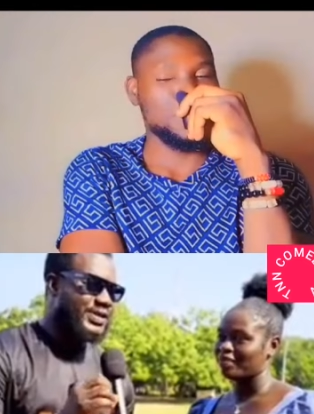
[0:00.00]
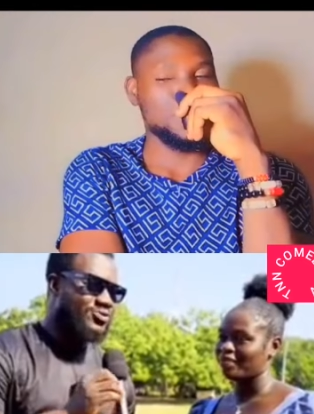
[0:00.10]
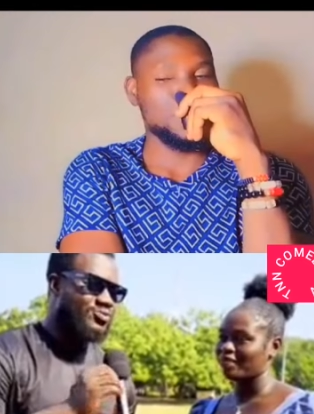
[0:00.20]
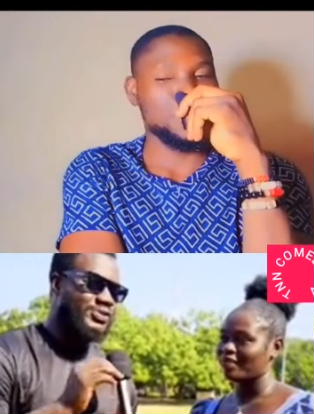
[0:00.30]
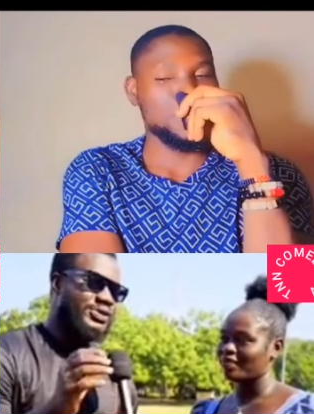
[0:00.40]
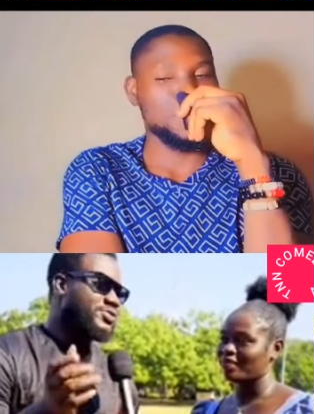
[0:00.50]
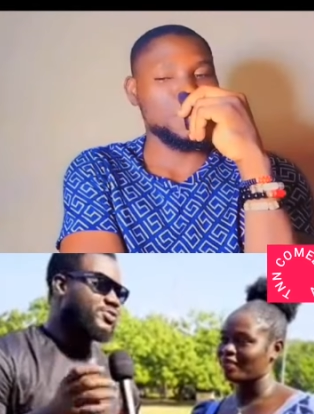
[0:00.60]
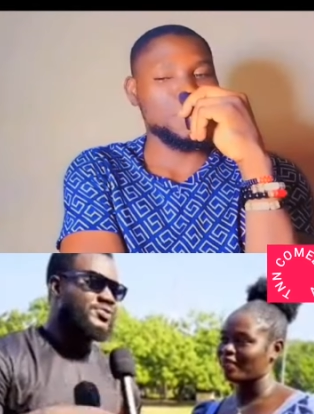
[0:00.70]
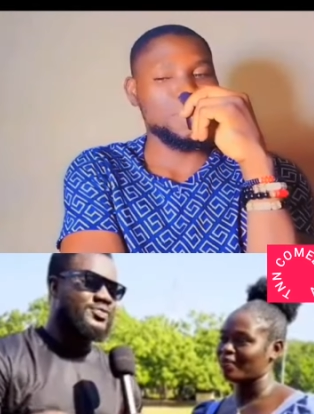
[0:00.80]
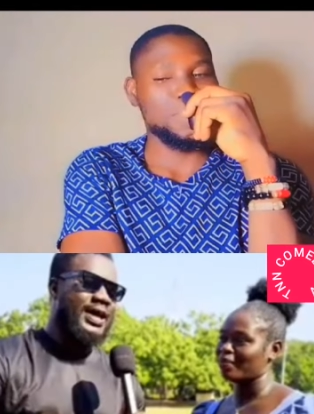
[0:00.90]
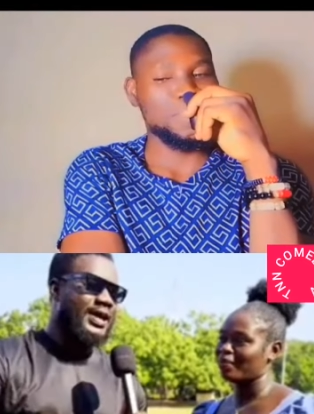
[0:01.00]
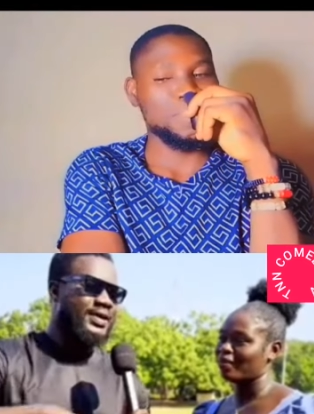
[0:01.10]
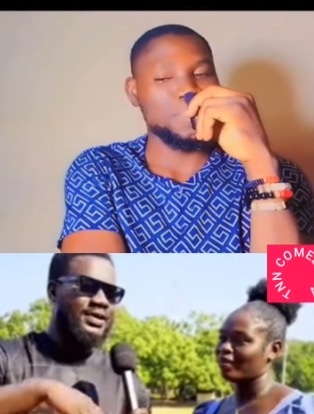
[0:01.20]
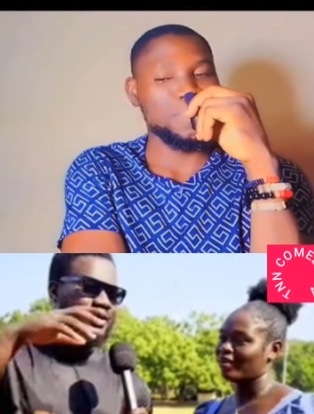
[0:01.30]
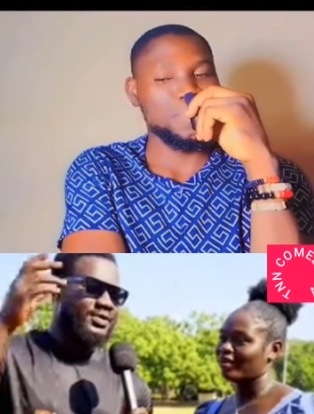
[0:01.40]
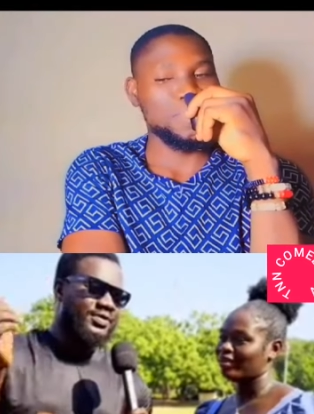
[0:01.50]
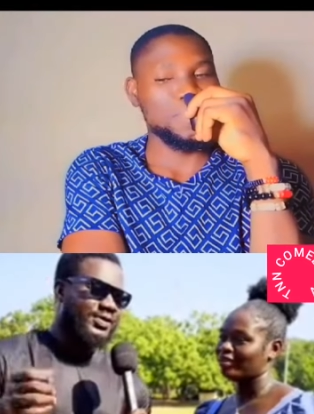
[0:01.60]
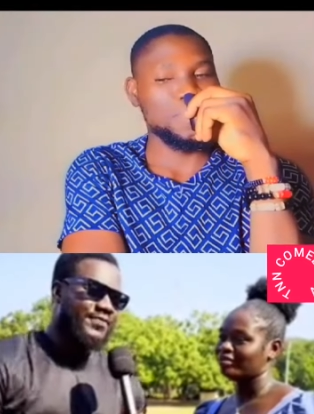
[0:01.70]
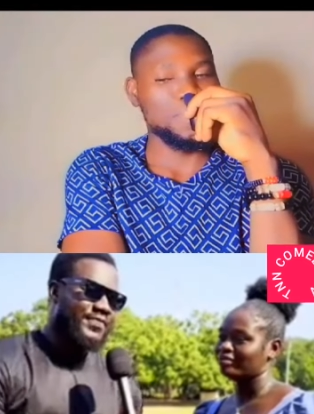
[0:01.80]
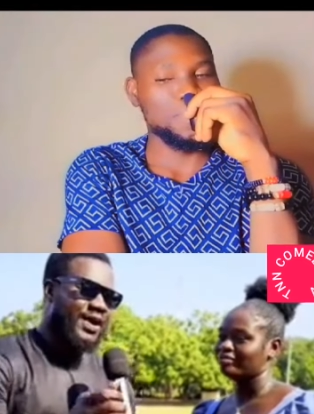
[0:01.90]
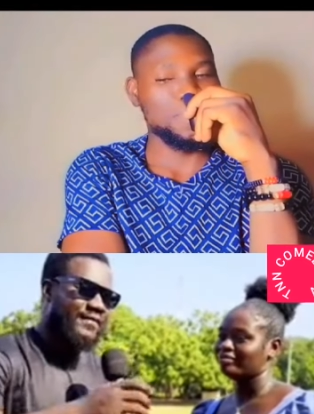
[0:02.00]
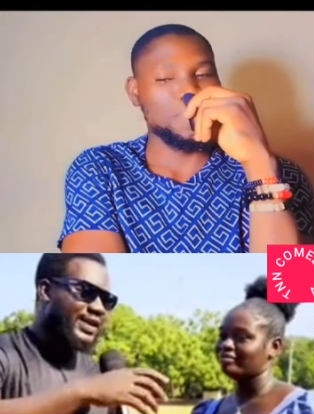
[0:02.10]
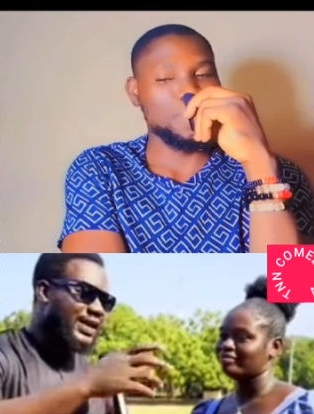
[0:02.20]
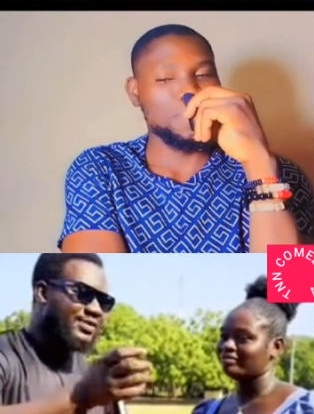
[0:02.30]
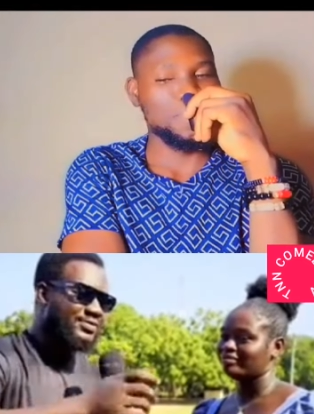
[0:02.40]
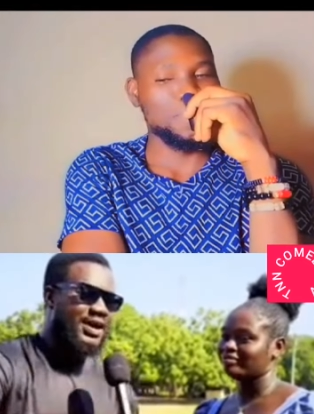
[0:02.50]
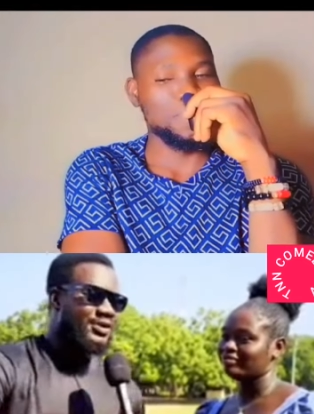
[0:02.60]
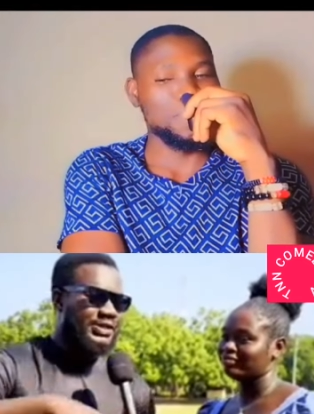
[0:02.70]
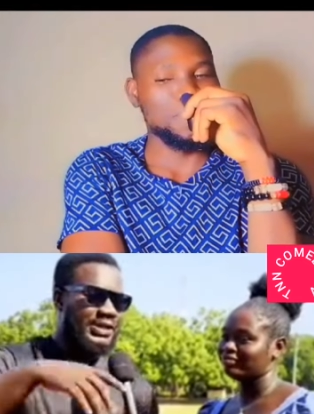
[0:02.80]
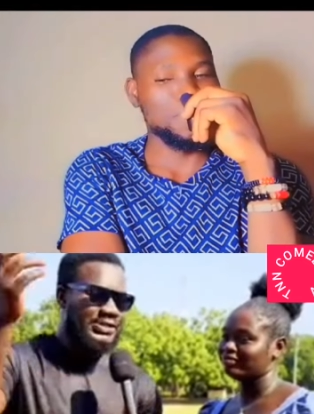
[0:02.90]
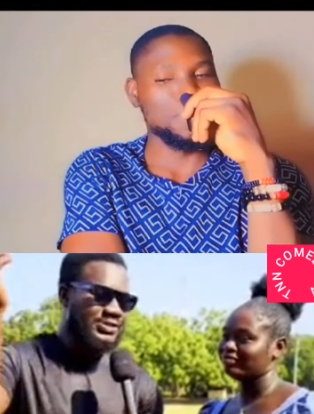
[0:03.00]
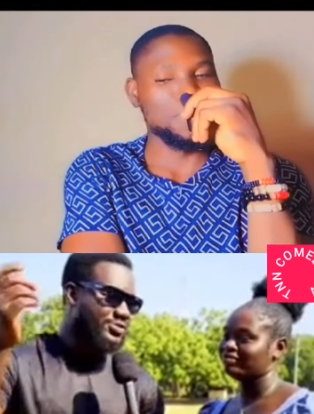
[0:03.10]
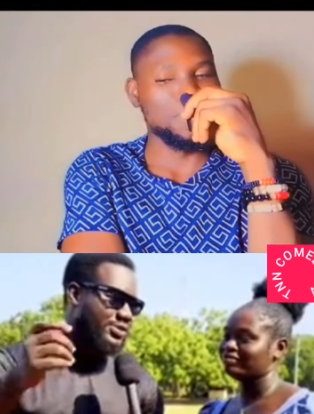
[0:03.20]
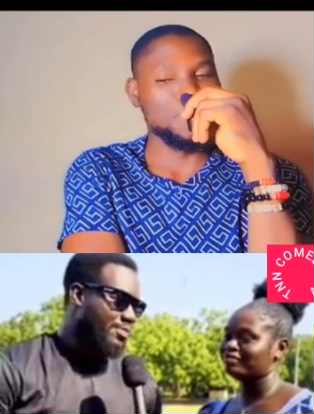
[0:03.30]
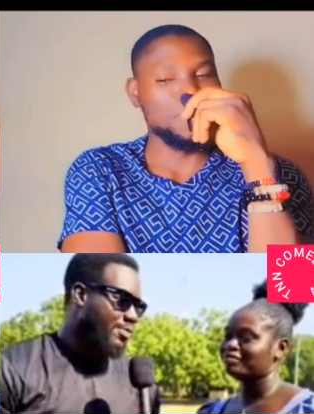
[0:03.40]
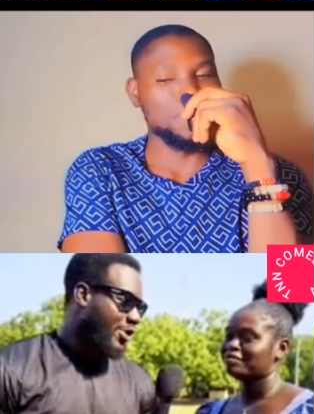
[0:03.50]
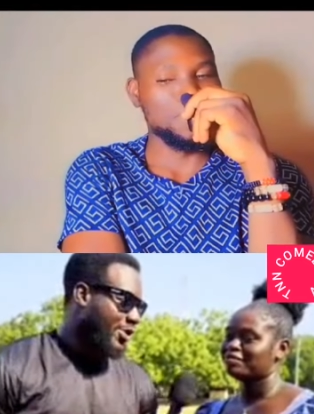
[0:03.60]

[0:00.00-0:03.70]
Speaker 1: do it to you, like if you have a land cry, you dash it to the boy.